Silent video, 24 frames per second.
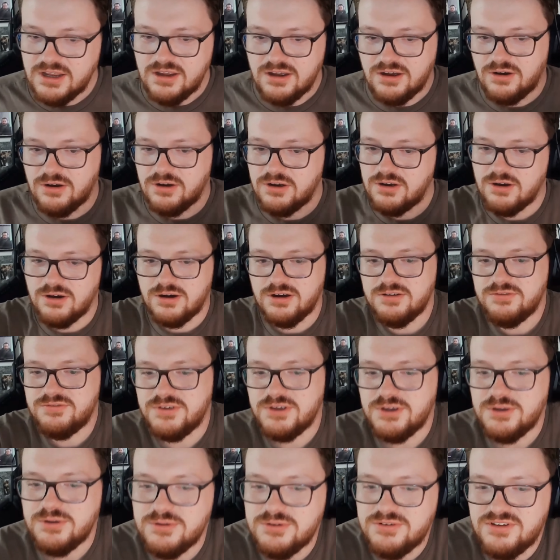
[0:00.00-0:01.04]
on koi
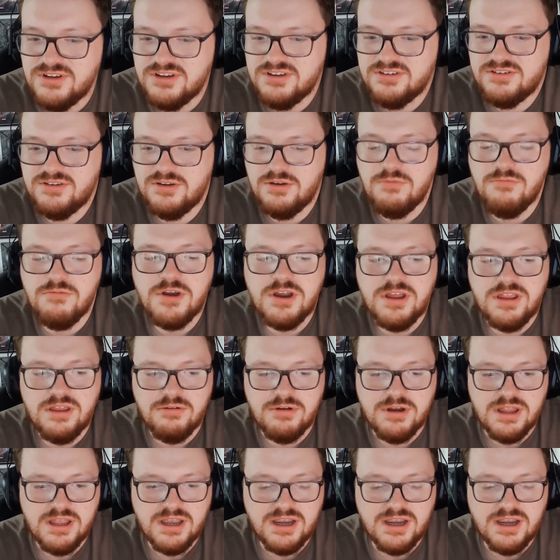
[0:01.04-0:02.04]
foods. It's really, really